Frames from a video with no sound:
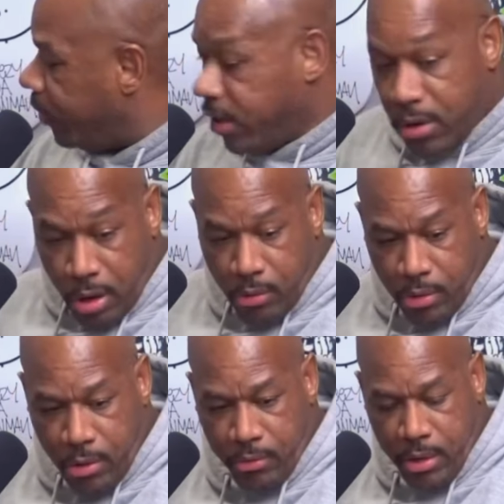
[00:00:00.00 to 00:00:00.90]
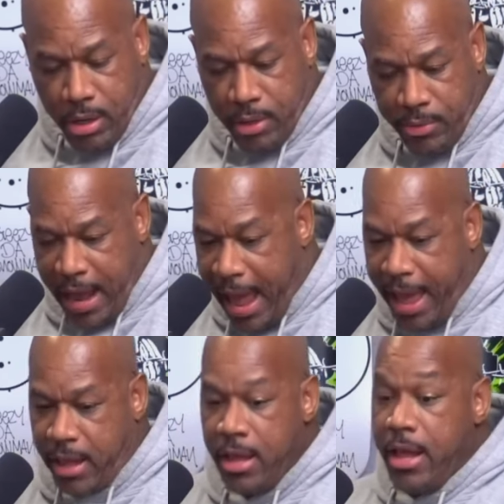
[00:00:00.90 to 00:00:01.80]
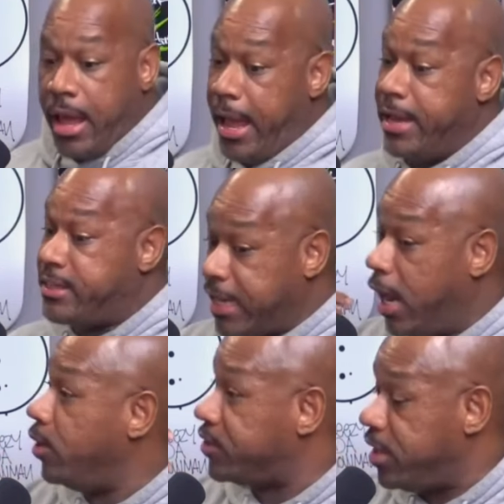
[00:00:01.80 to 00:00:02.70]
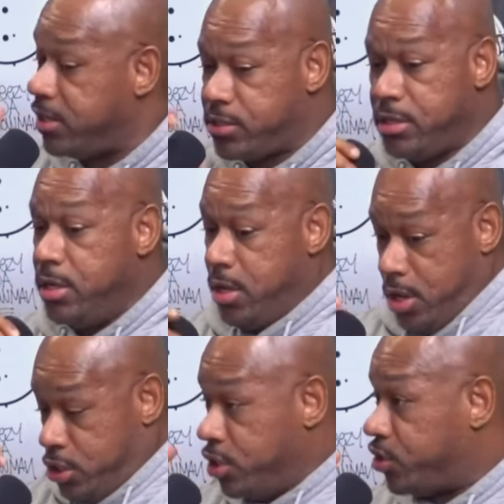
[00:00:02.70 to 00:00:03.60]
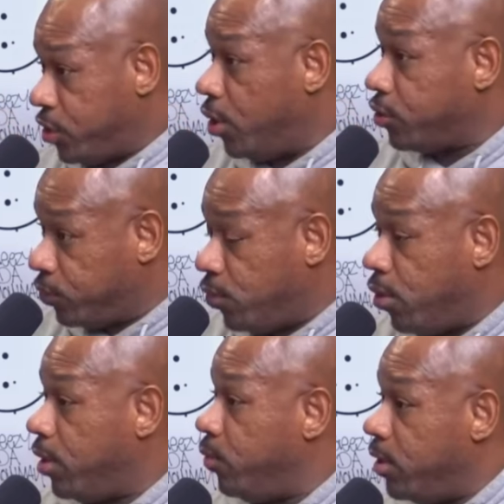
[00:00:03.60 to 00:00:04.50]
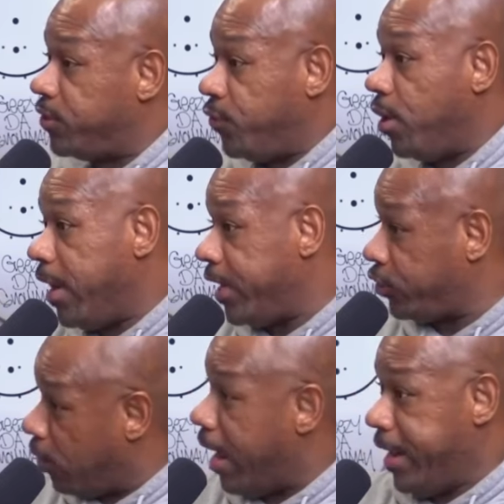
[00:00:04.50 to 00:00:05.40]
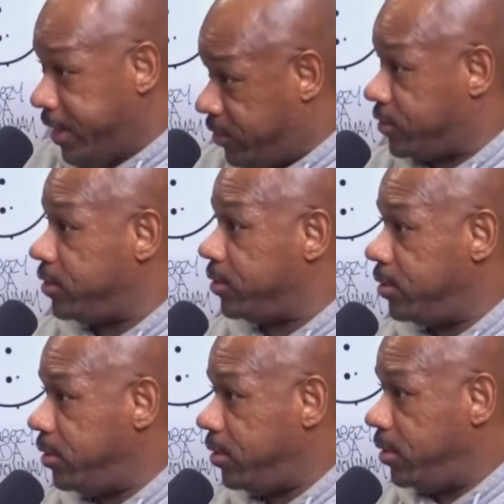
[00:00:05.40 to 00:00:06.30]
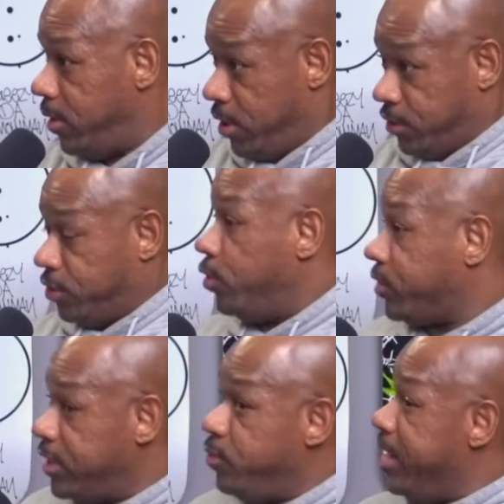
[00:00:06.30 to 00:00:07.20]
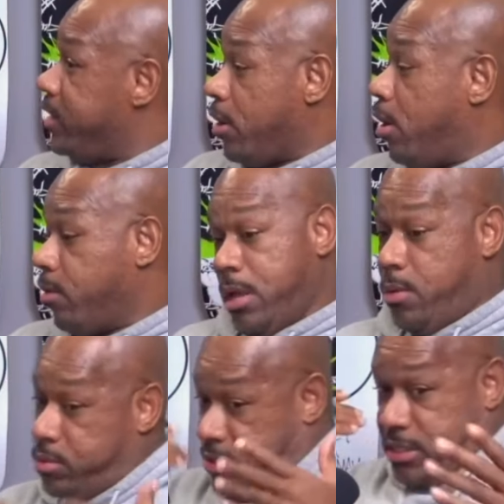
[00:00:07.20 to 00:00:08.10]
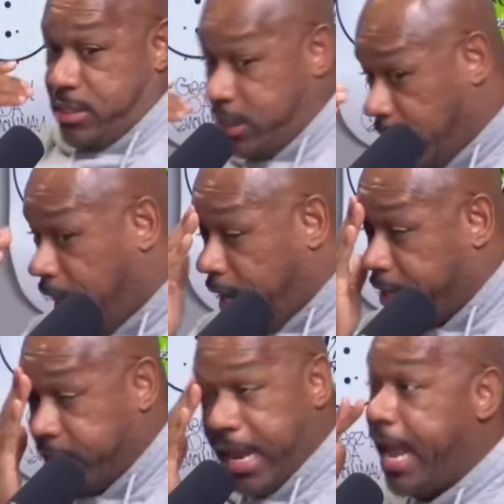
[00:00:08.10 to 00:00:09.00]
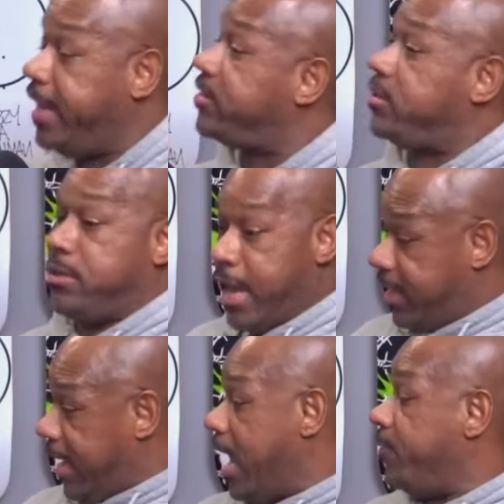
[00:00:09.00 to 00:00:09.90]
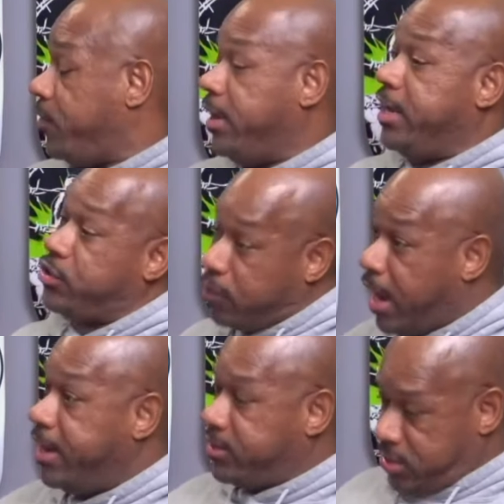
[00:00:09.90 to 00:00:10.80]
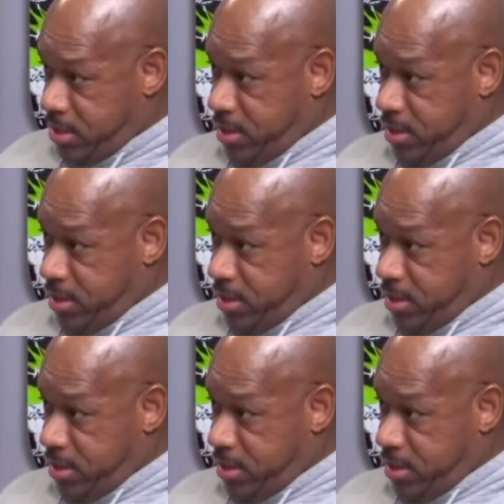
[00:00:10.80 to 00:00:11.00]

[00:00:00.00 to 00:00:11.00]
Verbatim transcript: there on, on uh, with Act and tells us the search warrant was for electronics. So see, we thought it was just a gun. They they came for electronics